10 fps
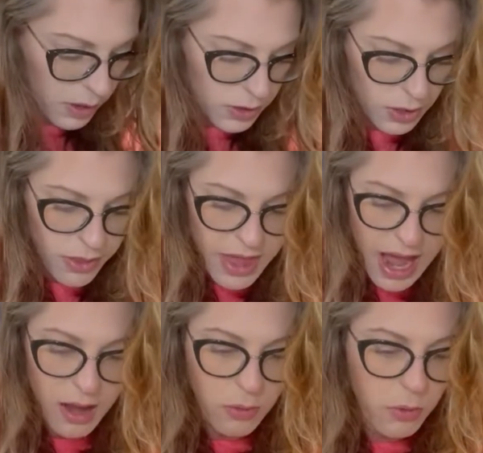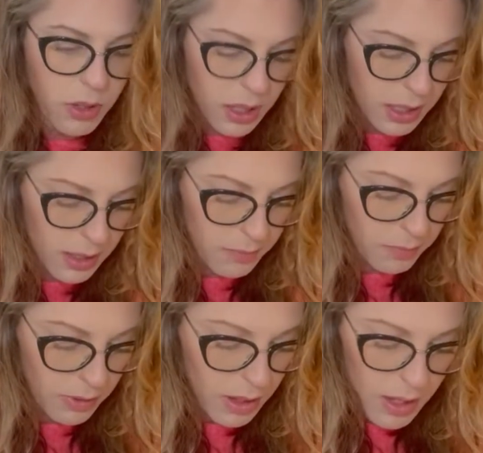So that one,
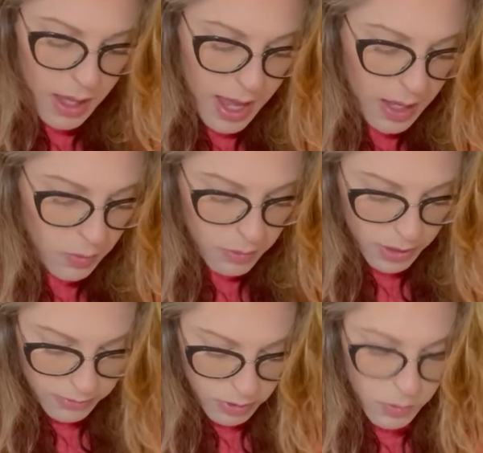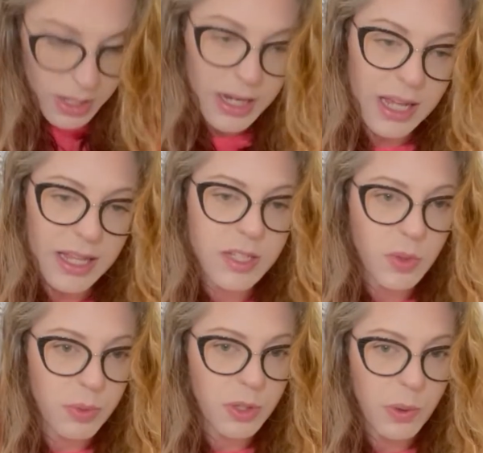and we were giving away, not last
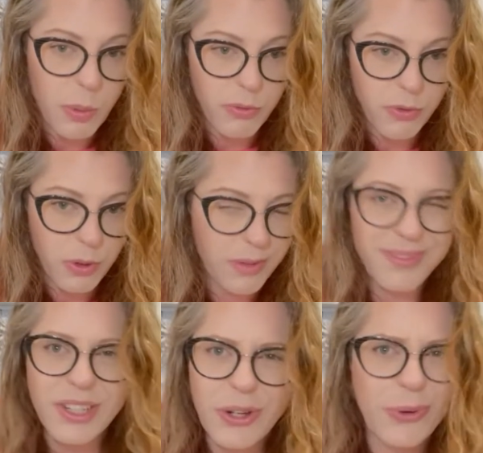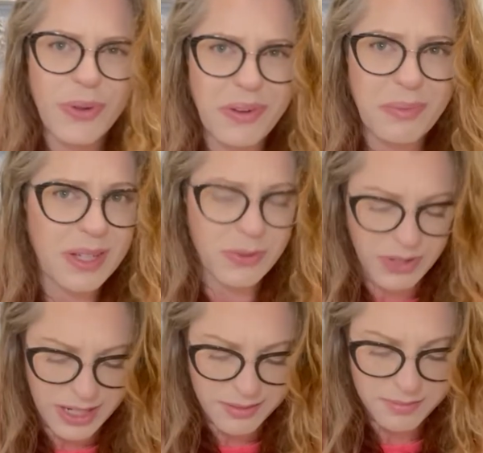week, but the week before. You know what I mean, right?